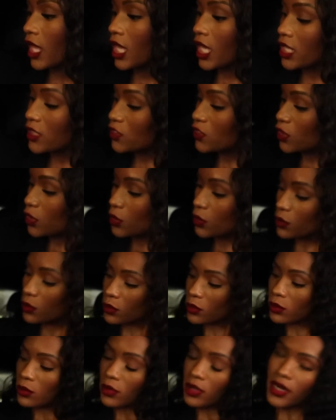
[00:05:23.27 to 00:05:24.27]
And so
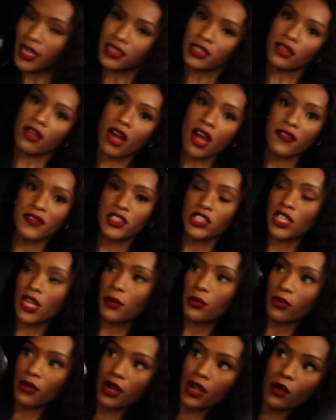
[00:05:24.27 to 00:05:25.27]
we're at the coffee
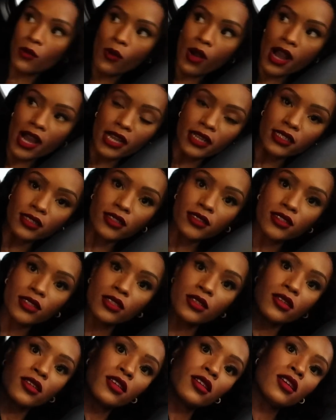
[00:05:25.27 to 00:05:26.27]
shop, we're at Wild,
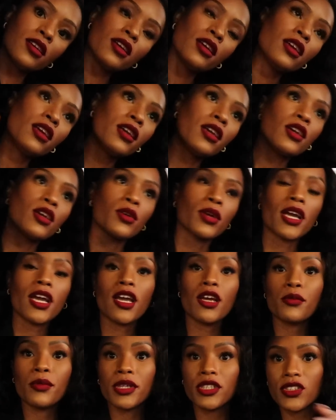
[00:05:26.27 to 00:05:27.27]

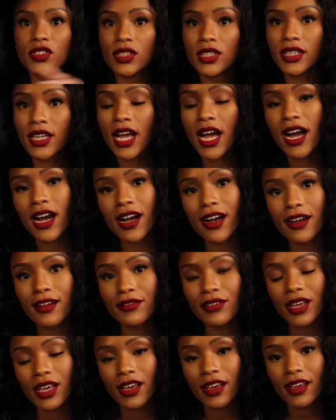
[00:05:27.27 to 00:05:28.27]
and we're just gonna
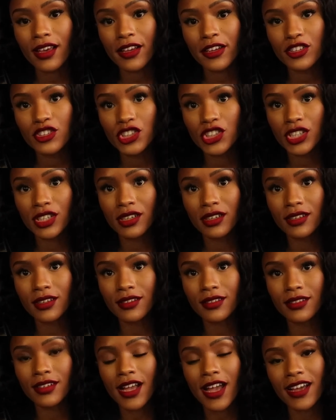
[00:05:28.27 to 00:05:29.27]
have a
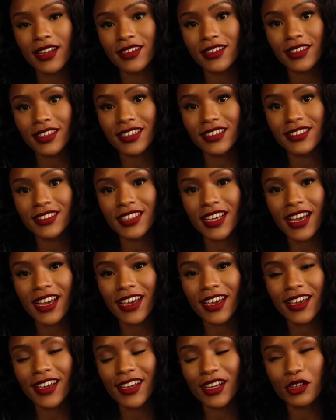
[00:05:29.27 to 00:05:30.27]
chill editing
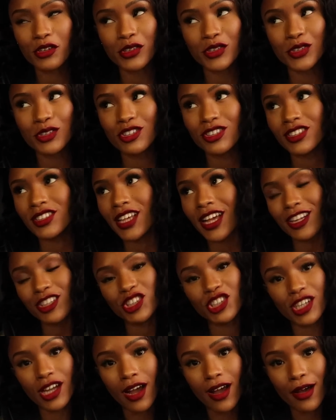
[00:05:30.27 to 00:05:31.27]
day and also just
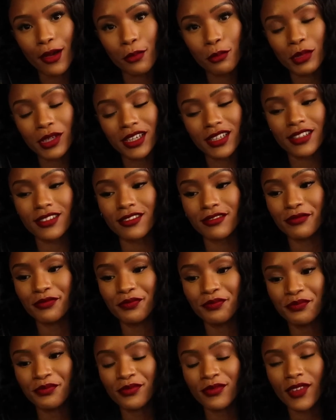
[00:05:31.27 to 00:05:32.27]
catching up and
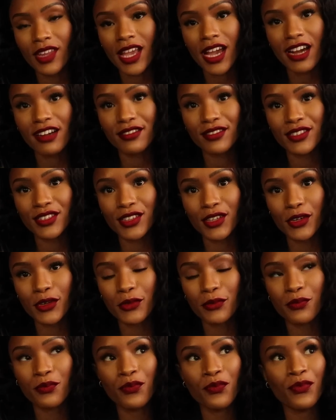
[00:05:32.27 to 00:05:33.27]
yeah
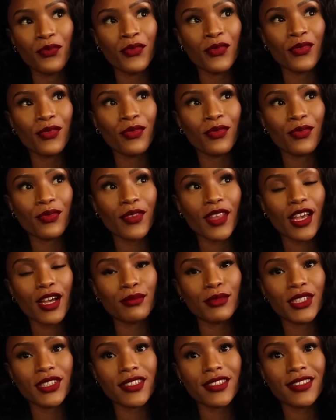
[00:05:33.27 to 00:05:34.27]
so
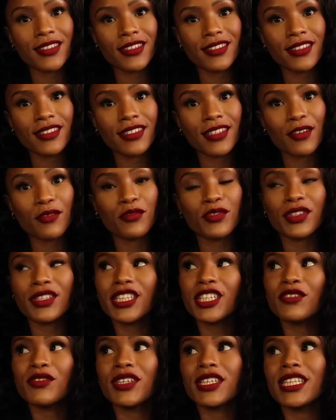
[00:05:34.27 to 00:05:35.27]
I'm just I'm
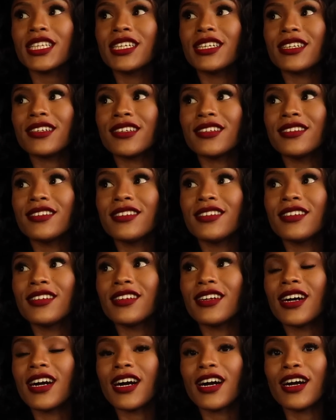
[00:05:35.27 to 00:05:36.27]
feeling really good
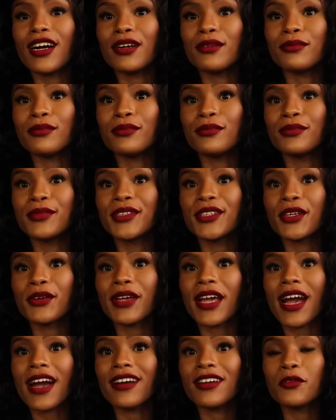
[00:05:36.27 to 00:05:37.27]
um, so
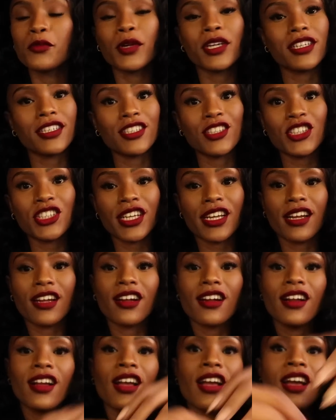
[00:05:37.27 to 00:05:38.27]
yeah wanted to
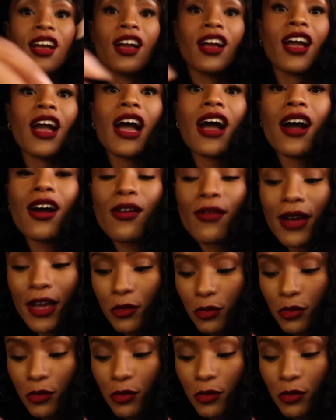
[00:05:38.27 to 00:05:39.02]
share how I